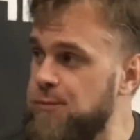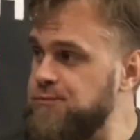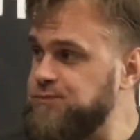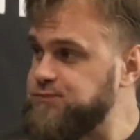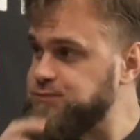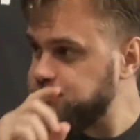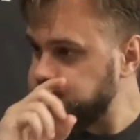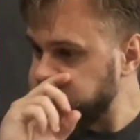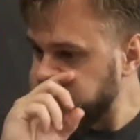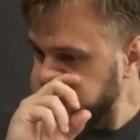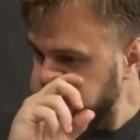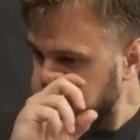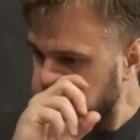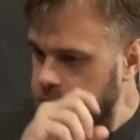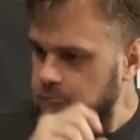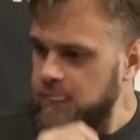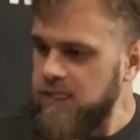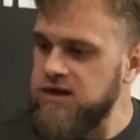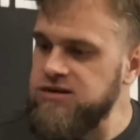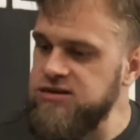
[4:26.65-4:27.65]

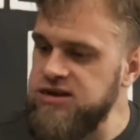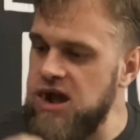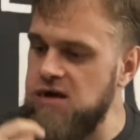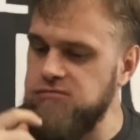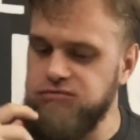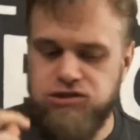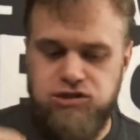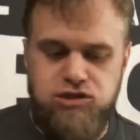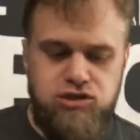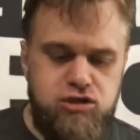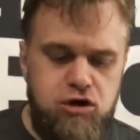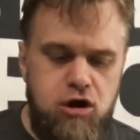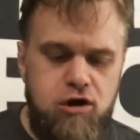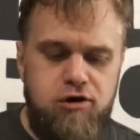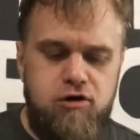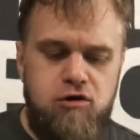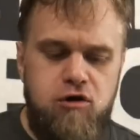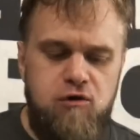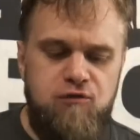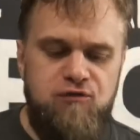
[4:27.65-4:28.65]
You have a
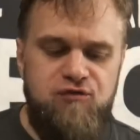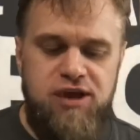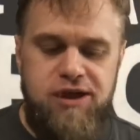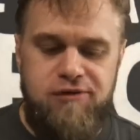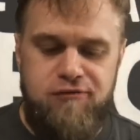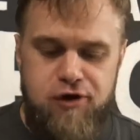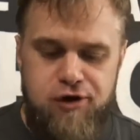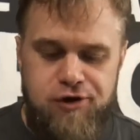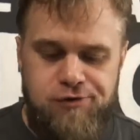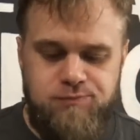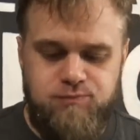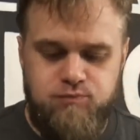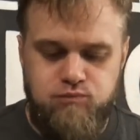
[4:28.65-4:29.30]
sharp, full flavor.